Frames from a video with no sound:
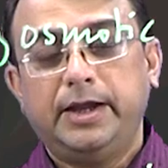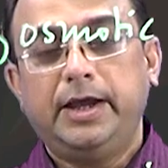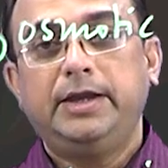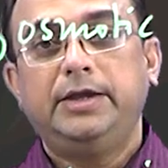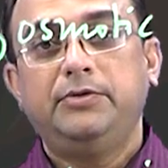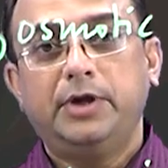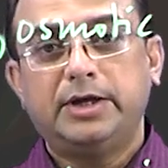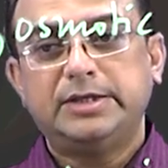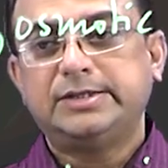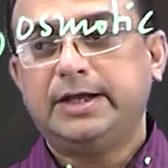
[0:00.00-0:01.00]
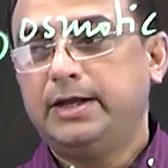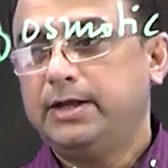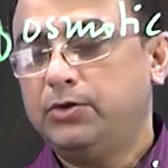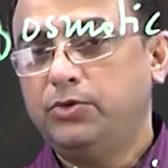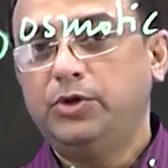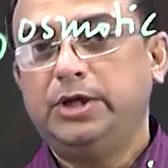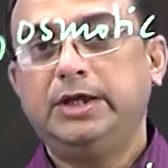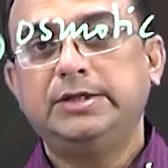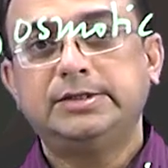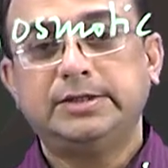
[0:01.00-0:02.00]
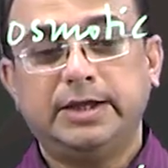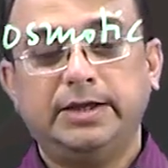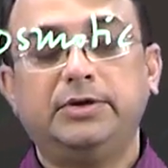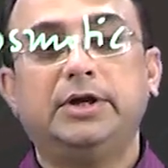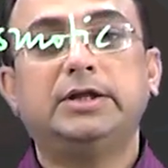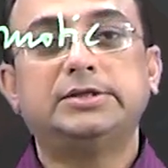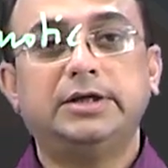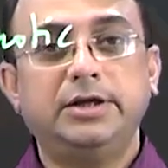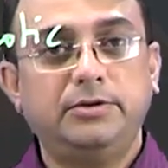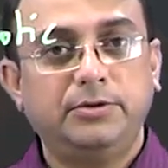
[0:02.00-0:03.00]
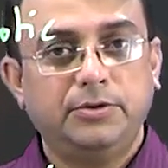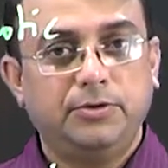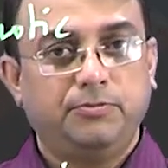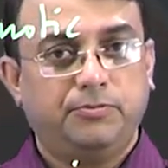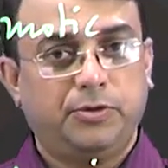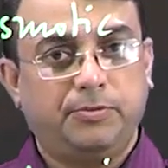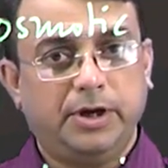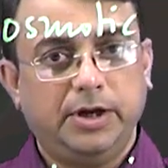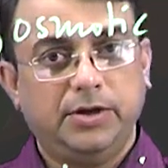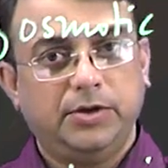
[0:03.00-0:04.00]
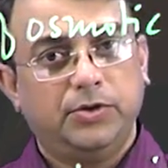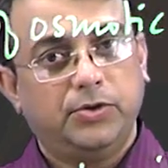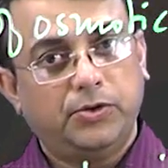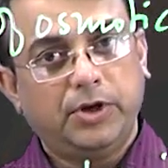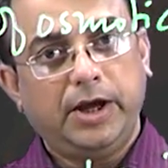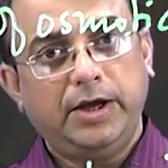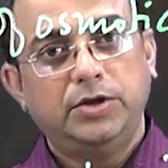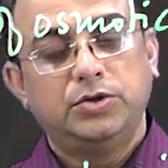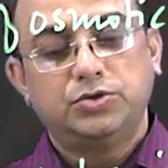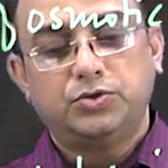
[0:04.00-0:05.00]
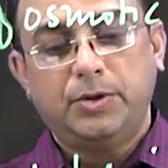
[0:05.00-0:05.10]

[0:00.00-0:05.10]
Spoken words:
then you will understand the whole things, then you can answer it properly. Okay, so